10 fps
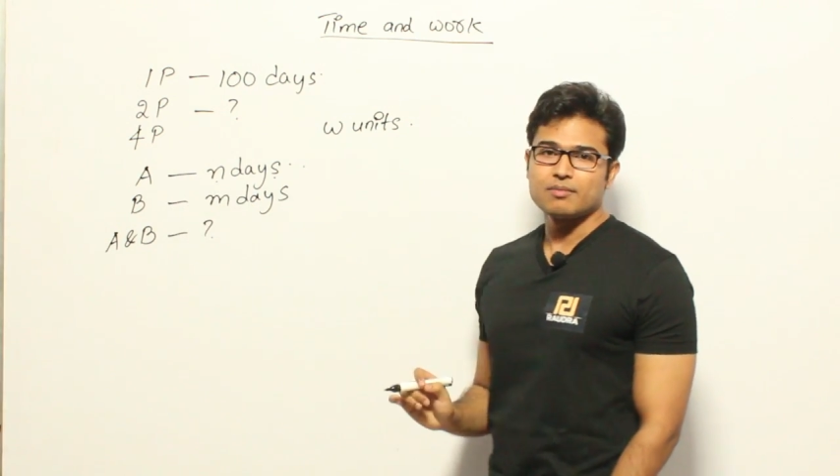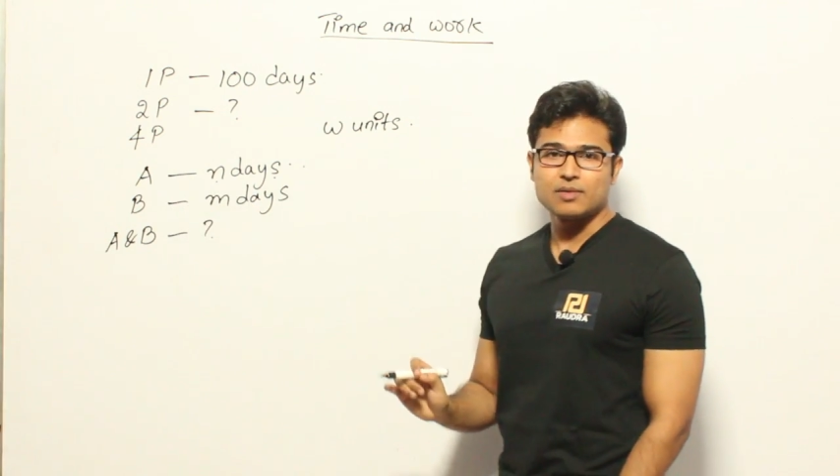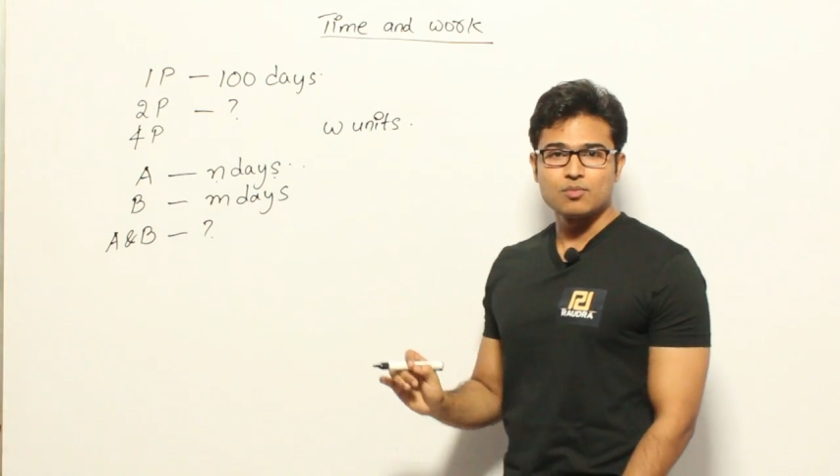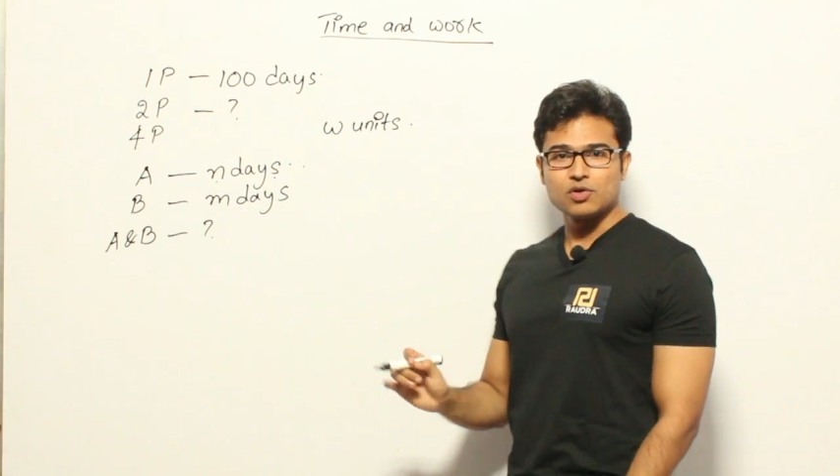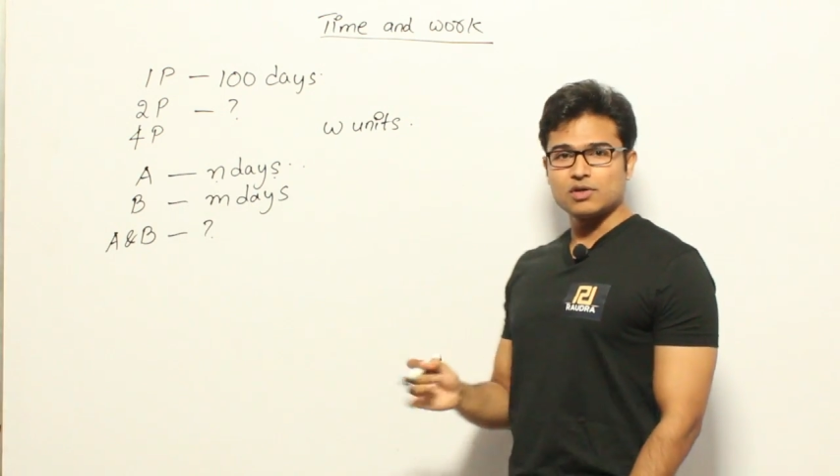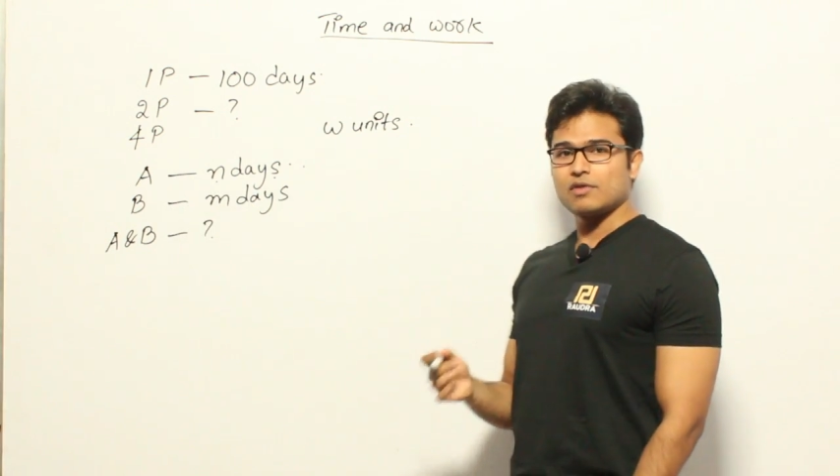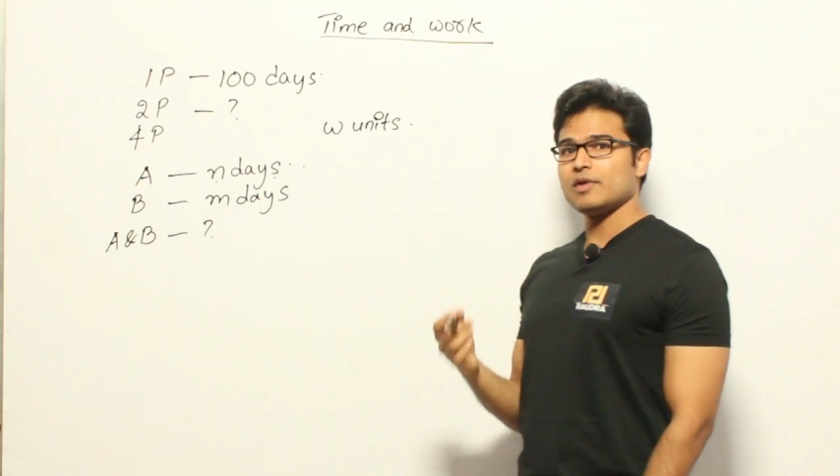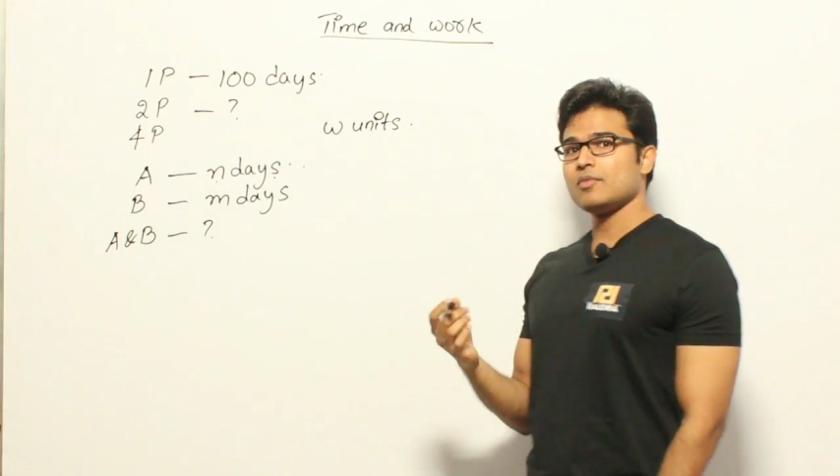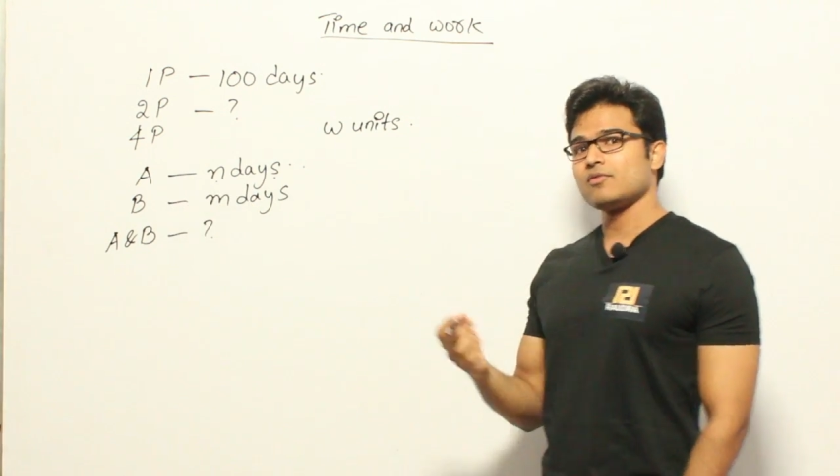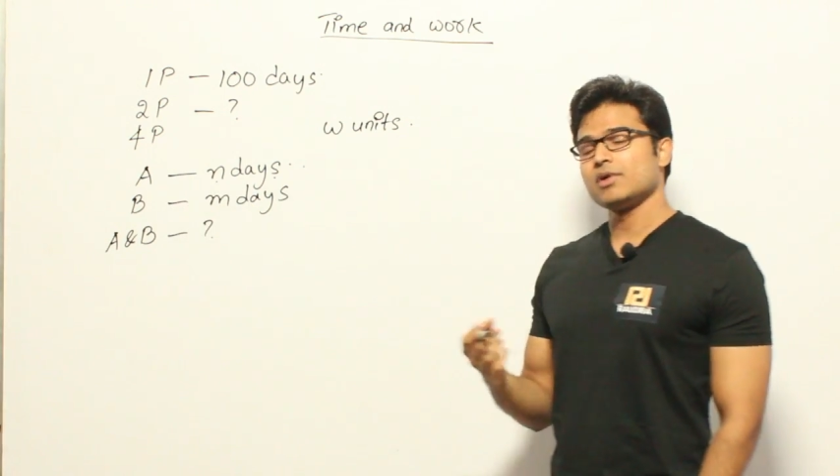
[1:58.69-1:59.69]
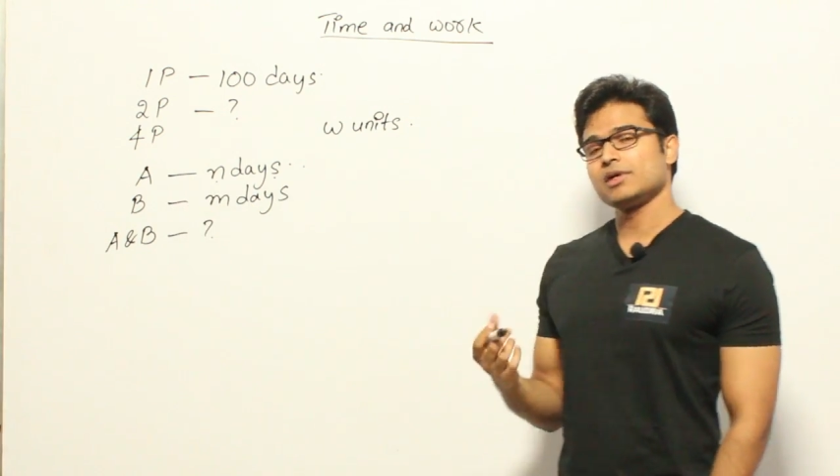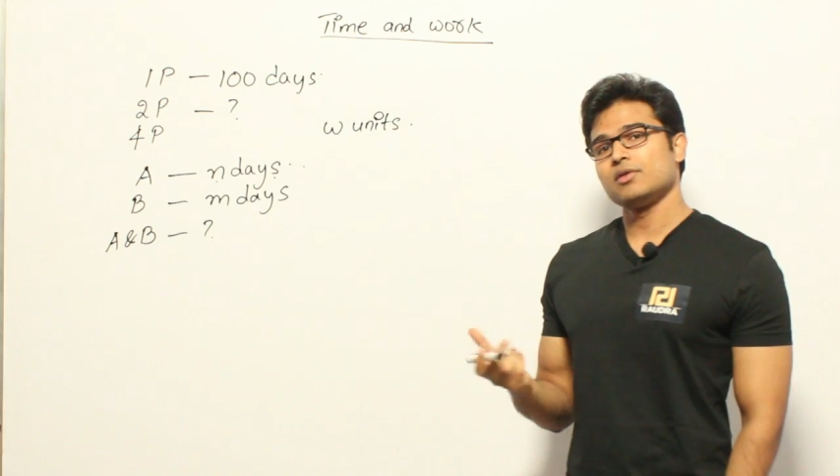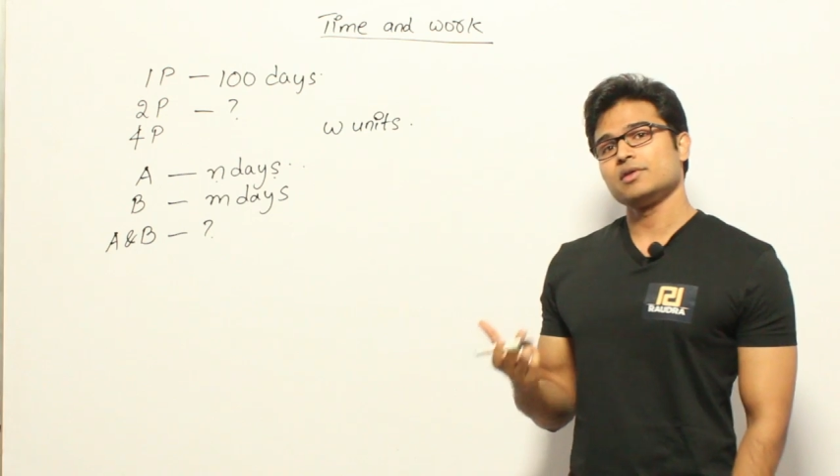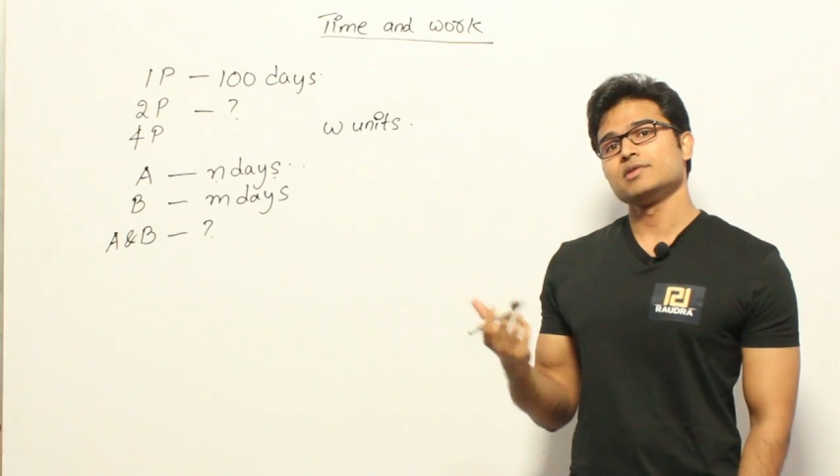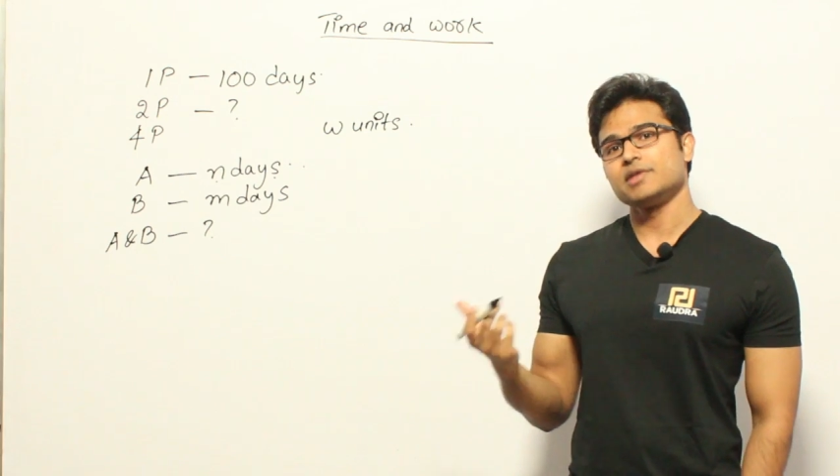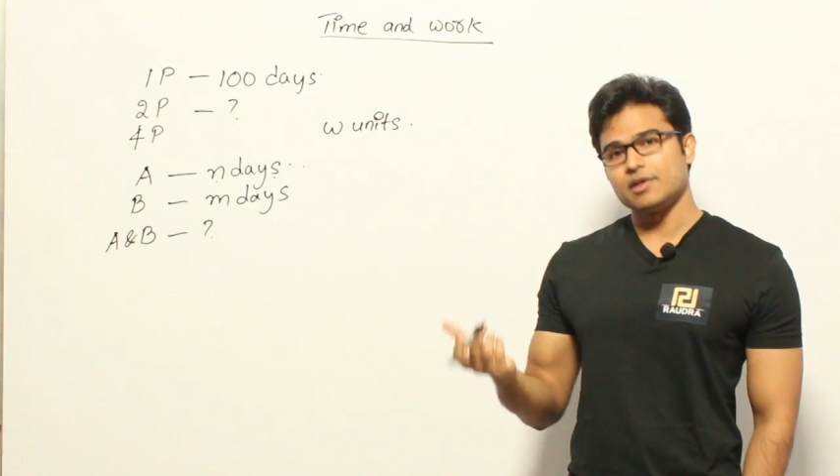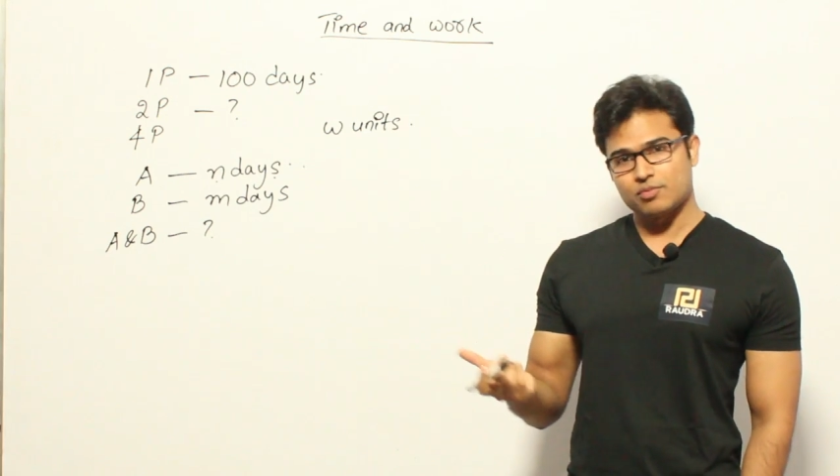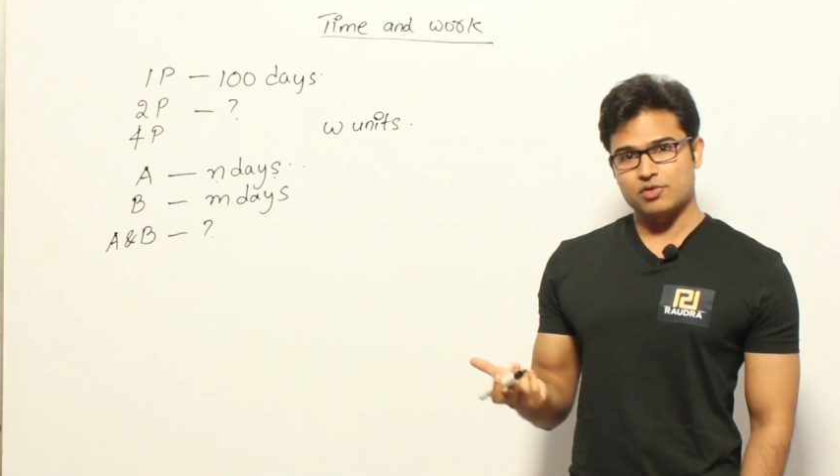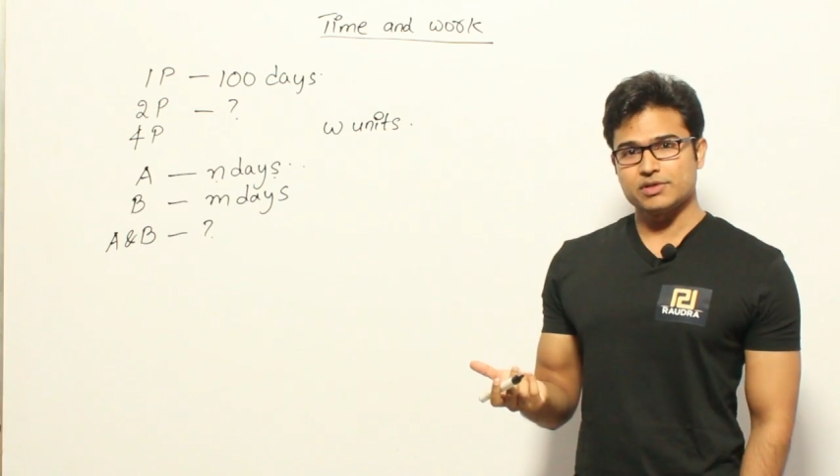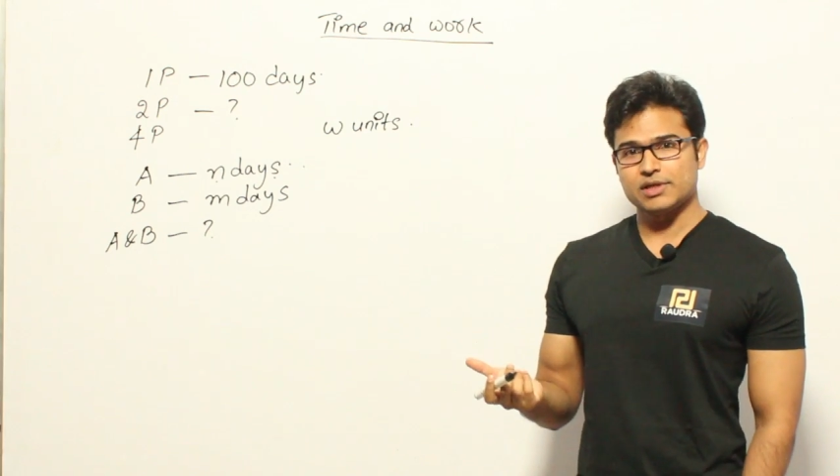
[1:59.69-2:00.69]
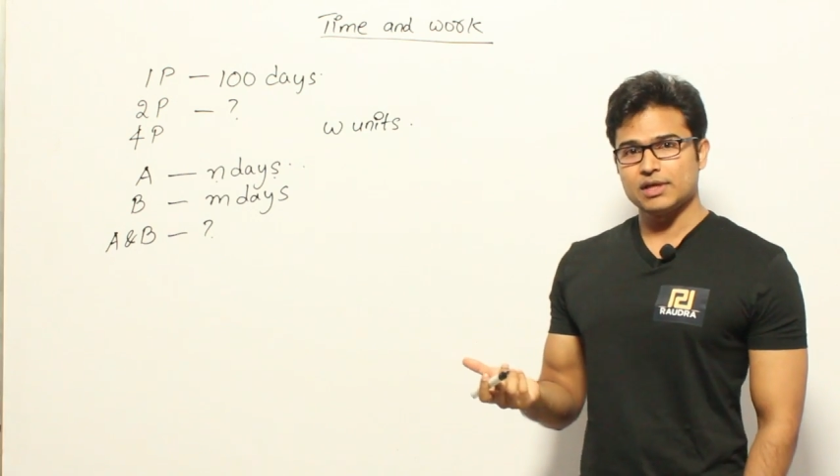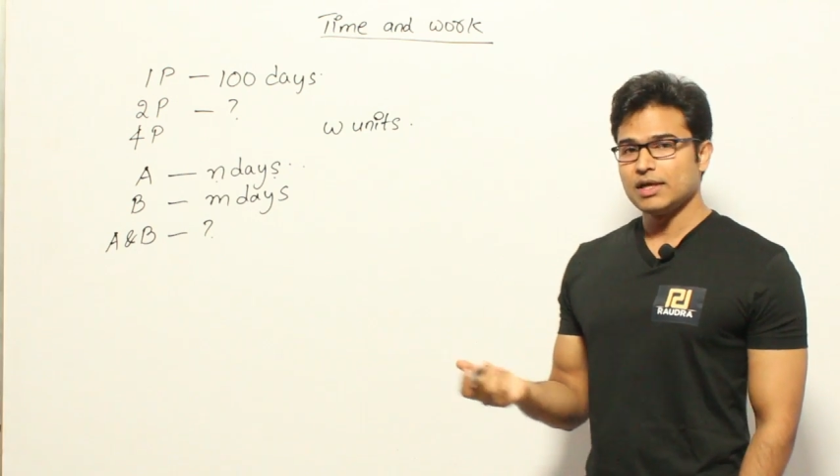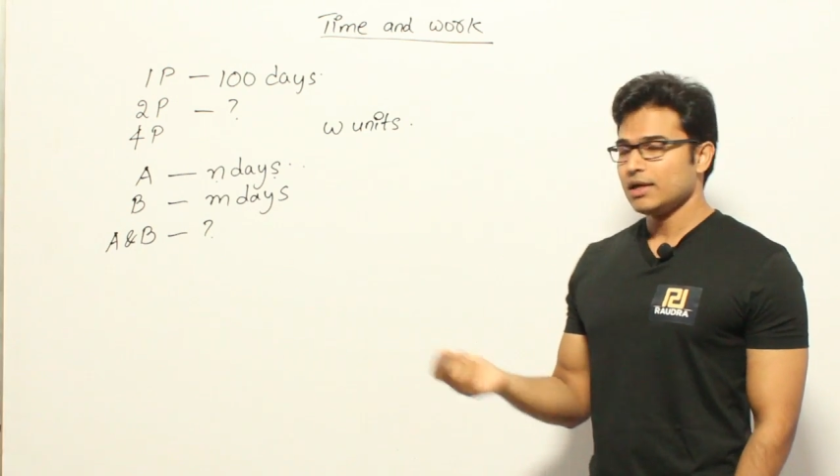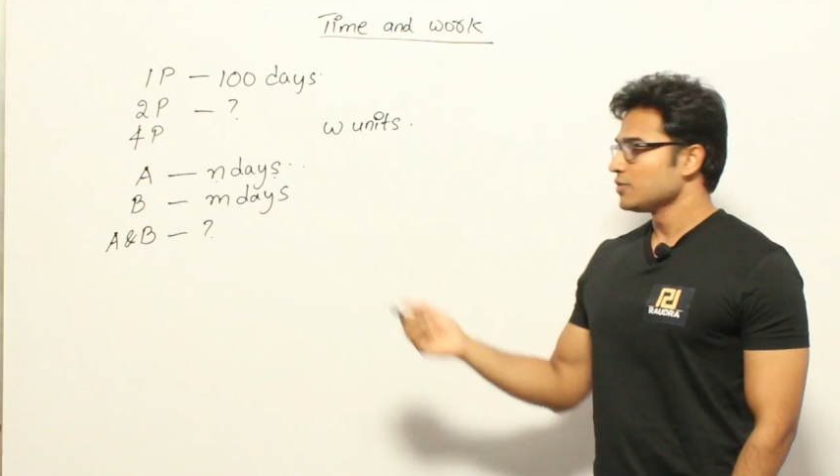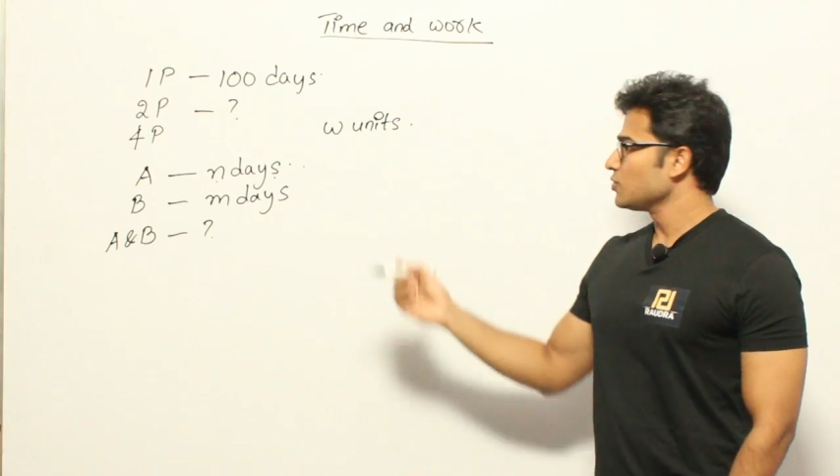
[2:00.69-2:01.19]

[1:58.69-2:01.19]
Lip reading: but both of them are working on the same project,